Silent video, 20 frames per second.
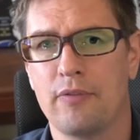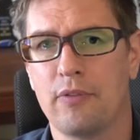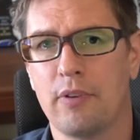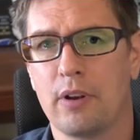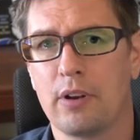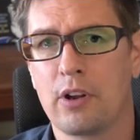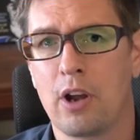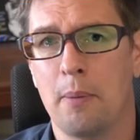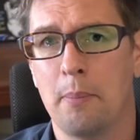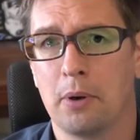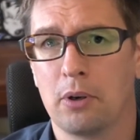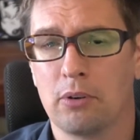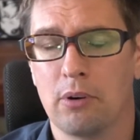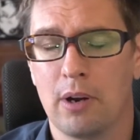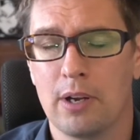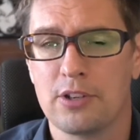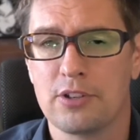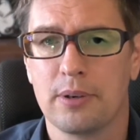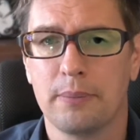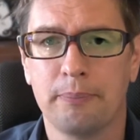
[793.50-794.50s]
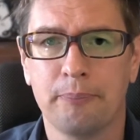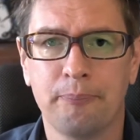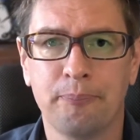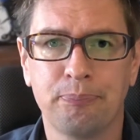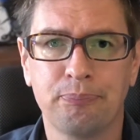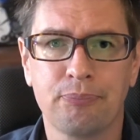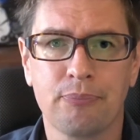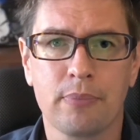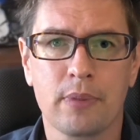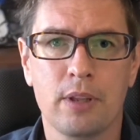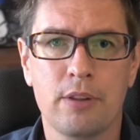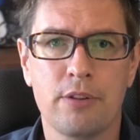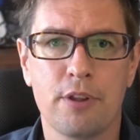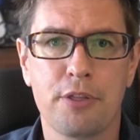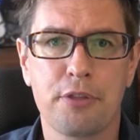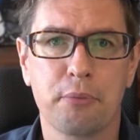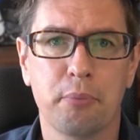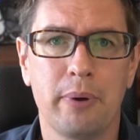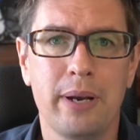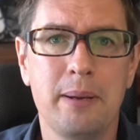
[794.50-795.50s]
come across. The
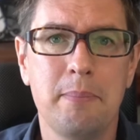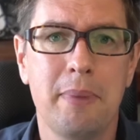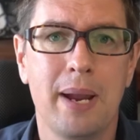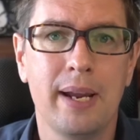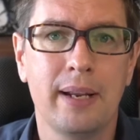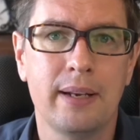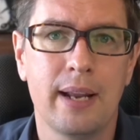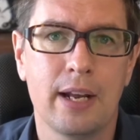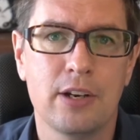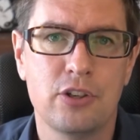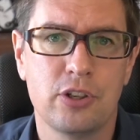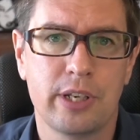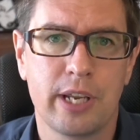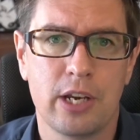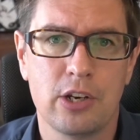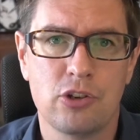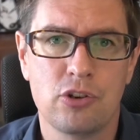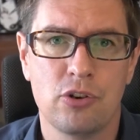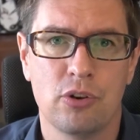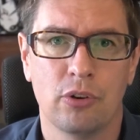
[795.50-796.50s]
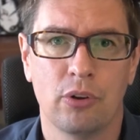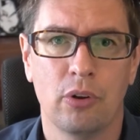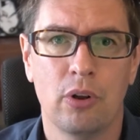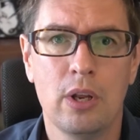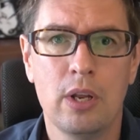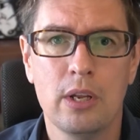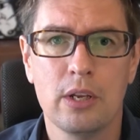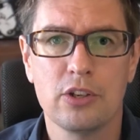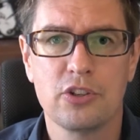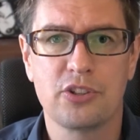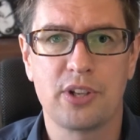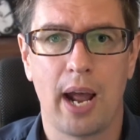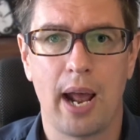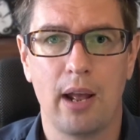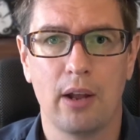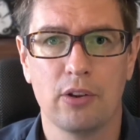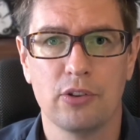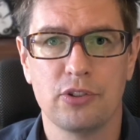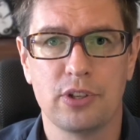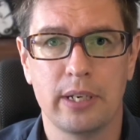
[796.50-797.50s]
three main educational
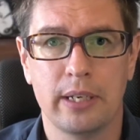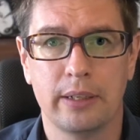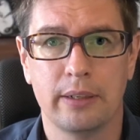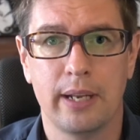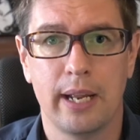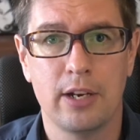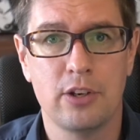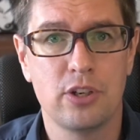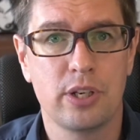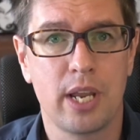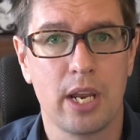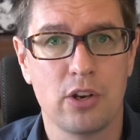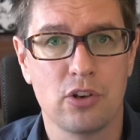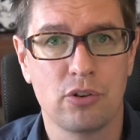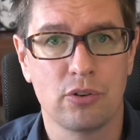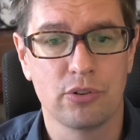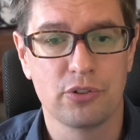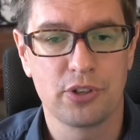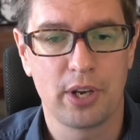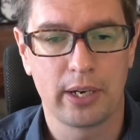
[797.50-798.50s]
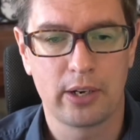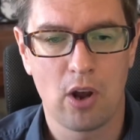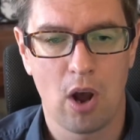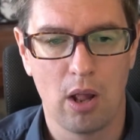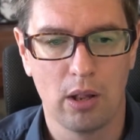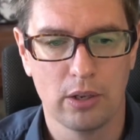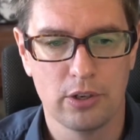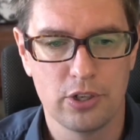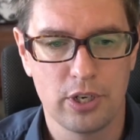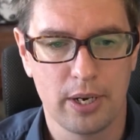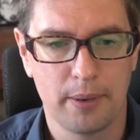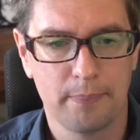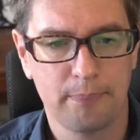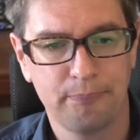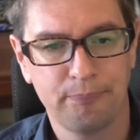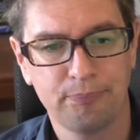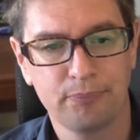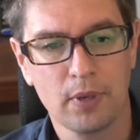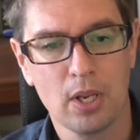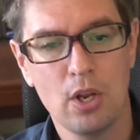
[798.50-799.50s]
styles in educational psychology.
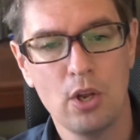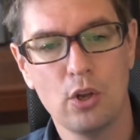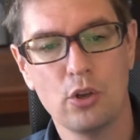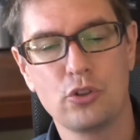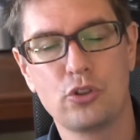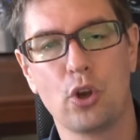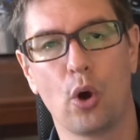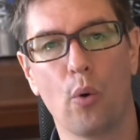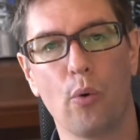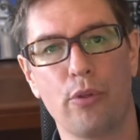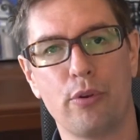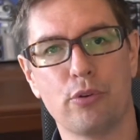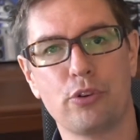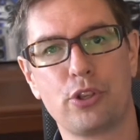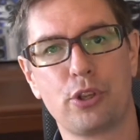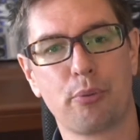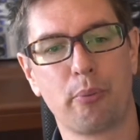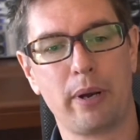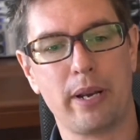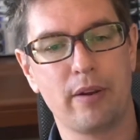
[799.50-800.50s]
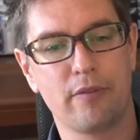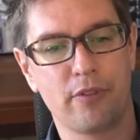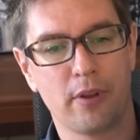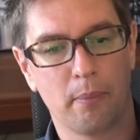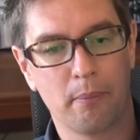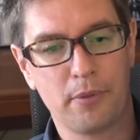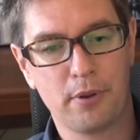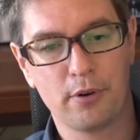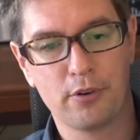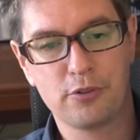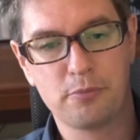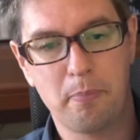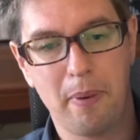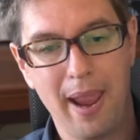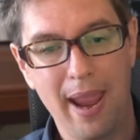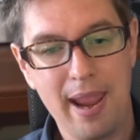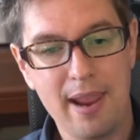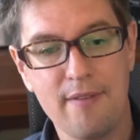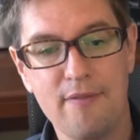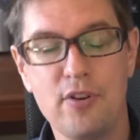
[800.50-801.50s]
So there's three of them. There's
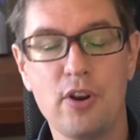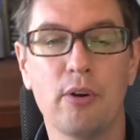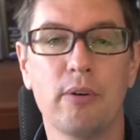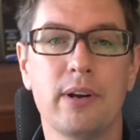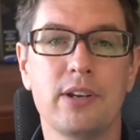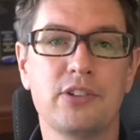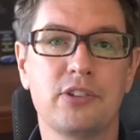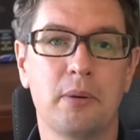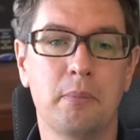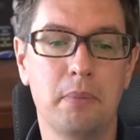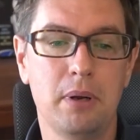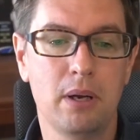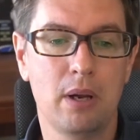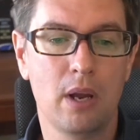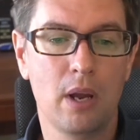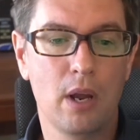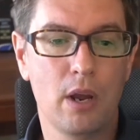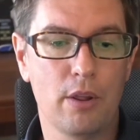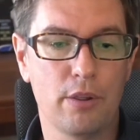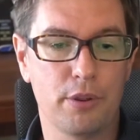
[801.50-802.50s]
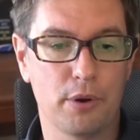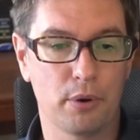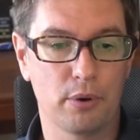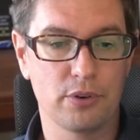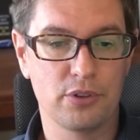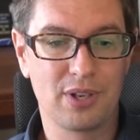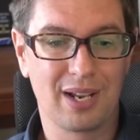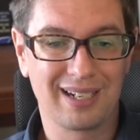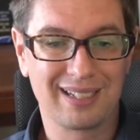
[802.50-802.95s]
behaviorism, there's